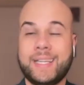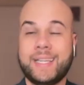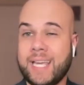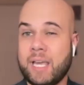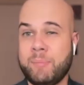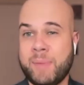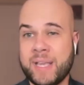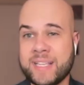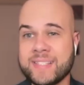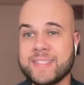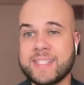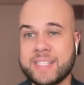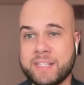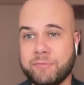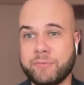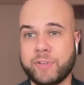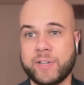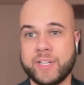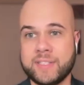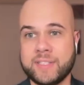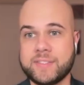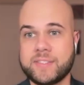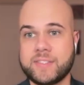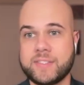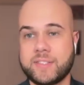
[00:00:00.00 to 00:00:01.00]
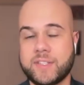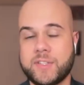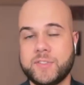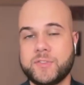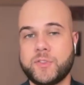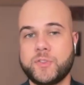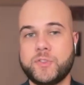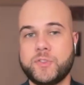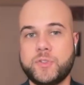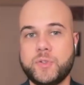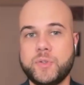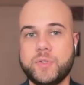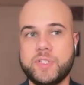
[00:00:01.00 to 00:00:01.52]
it makes a difference because the
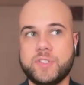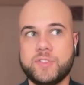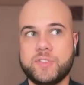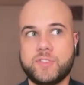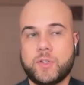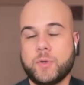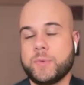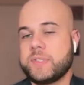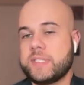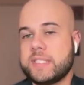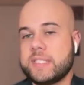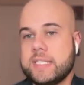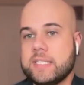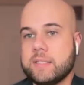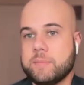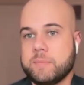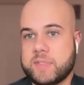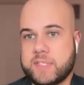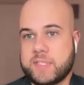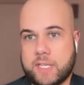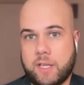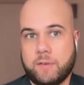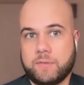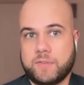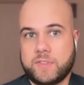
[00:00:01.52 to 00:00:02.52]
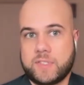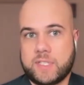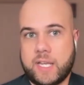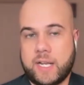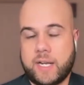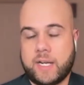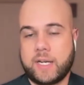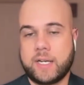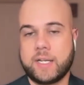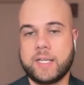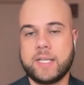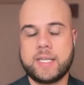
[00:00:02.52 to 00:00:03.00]
students don't see themselves there.